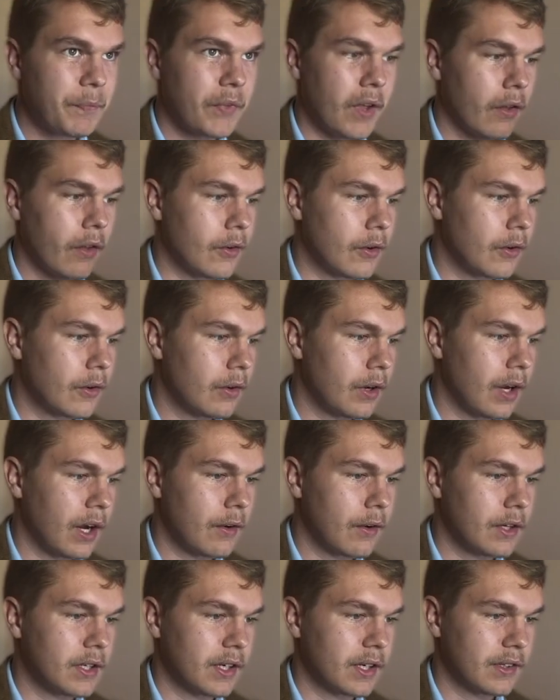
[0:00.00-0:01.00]
Other
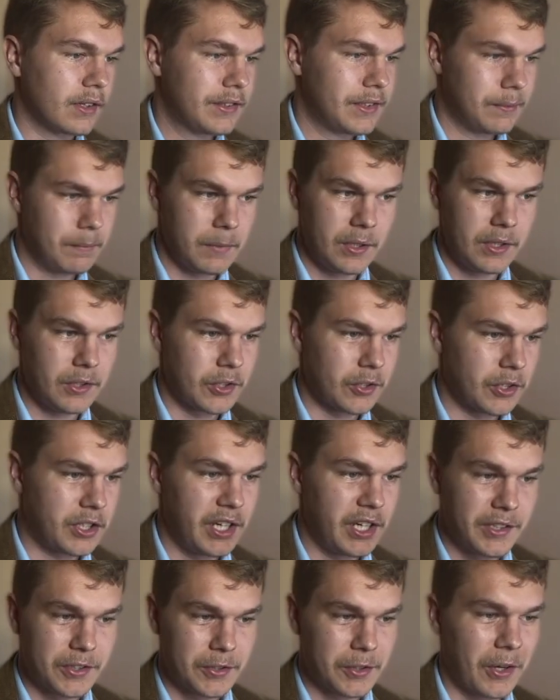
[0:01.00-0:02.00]
heretics in church
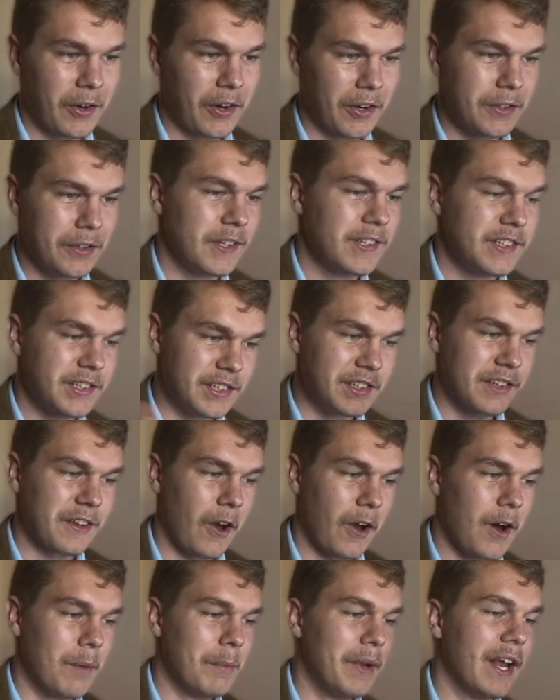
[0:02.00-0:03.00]
history argued this is a
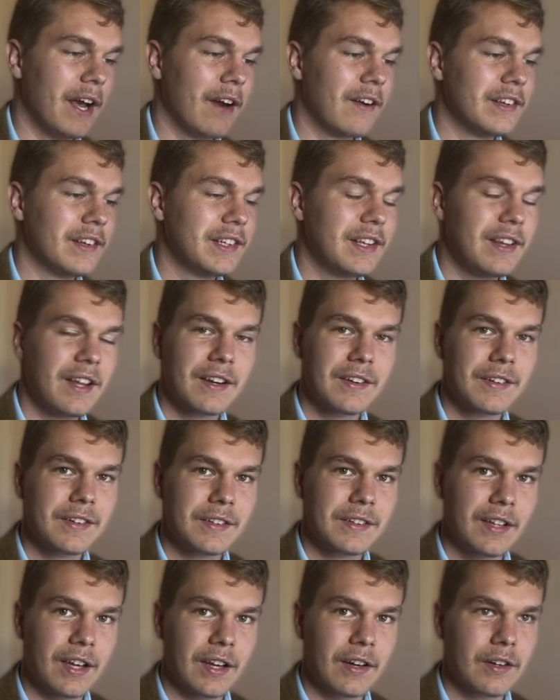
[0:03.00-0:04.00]
common heresy that
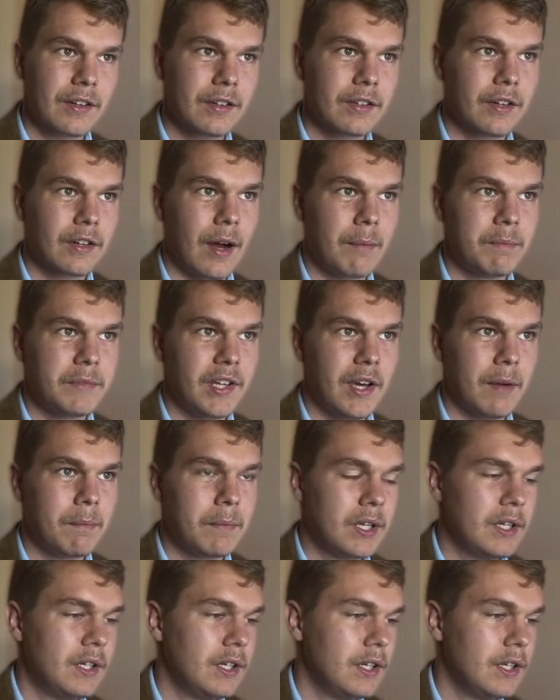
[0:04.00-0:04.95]
crops up.